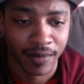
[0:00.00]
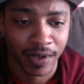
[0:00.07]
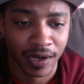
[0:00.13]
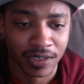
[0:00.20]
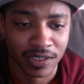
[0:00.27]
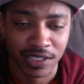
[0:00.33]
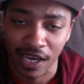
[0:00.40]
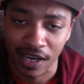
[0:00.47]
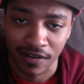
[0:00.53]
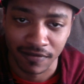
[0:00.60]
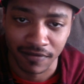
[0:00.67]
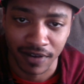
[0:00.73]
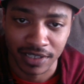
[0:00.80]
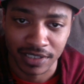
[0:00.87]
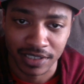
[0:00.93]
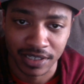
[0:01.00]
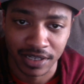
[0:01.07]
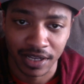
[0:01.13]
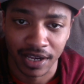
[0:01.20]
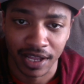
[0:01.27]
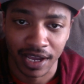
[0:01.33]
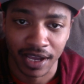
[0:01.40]
are sacrificing
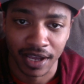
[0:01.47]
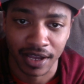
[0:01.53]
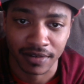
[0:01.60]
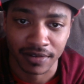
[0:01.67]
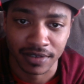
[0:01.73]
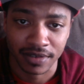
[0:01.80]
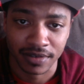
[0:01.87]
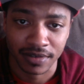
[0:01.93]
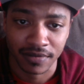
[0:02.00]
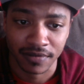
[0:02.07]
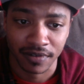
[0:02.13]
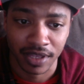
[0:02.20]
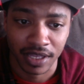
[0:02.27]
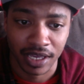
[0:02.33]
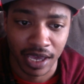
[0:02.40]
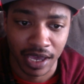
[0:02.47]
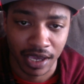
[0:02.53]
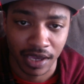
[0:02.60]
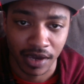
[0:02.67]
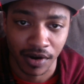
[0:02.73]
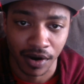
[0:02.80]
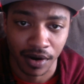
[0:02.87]
their lives for the
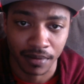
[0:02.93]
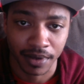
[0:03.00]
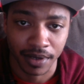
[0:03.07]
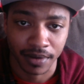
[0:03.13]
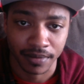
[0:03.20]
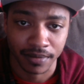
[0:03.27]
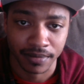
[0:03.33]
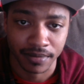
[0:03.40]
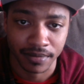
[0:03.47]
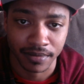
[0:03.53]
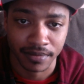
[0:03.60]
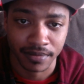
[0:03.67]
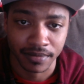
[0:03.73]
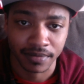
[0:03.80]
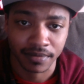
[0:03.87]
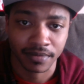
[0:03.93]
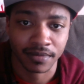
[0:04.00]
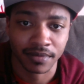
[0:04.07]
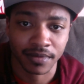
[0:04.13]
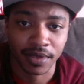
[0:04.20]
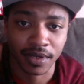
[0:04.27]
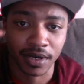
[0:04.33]
Kenki army.
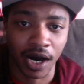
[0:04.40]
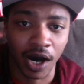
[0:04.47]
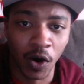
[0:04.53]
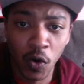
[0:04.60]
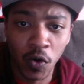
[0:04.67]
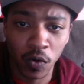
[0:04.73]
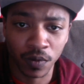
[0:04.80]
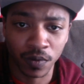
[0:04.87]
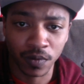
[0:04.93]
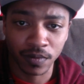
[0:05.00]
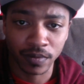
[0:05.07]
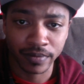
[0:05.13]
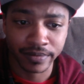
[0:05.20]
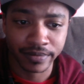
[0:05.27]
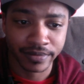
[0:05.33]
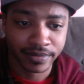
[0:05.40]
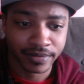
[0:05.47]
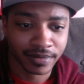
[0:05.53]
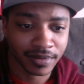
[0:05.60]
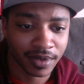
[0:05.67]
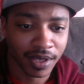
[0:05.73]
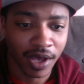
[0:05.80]
Oh!
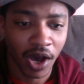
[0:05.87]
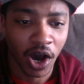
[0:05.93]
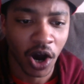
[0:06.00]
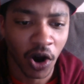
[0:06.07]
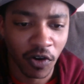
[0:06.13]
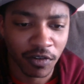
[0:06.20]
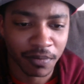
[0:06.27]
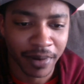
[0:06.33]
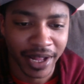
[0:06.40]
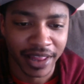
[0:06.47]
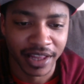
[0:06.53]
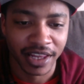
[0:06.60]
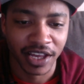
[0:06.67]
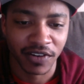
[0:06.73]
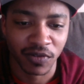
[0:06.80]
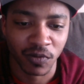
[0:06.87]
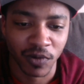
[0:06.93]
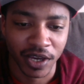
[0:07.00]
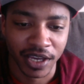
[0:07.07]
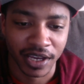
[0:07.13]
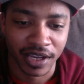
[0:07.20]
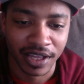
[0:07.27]
Over by the left
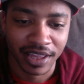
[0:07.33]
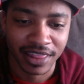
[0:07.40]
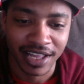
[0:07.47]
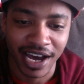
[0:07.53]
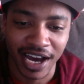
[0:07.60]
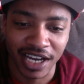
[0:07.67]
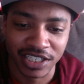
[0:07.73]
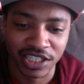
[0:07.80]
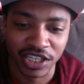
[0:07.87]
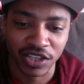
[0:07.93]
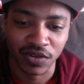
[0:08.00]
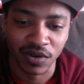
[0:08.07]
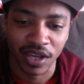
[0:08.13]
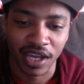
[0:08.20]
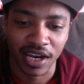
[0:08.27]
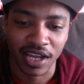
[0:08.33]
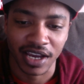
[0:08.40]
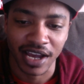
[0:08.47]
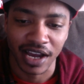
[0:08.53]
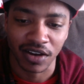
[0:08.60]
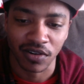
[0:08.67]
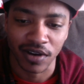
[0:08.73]
wing, the Haishin unit and the
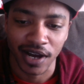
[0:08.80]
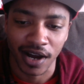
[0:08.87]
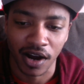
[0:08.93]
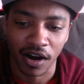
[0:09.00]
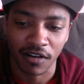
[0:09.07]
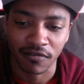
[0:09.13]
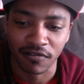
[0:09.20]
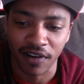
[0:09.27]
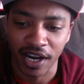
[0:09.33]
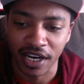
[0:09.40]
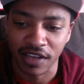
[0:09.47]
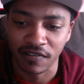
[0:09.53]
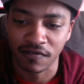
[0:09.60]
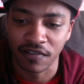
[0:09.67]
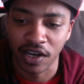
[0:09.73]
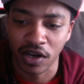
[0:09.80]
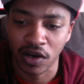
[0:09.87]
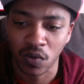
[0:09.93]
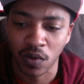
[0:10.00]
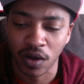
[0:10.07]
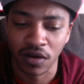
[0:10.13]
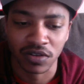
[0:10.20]
Gakuka are fighting very
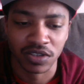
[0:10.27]
well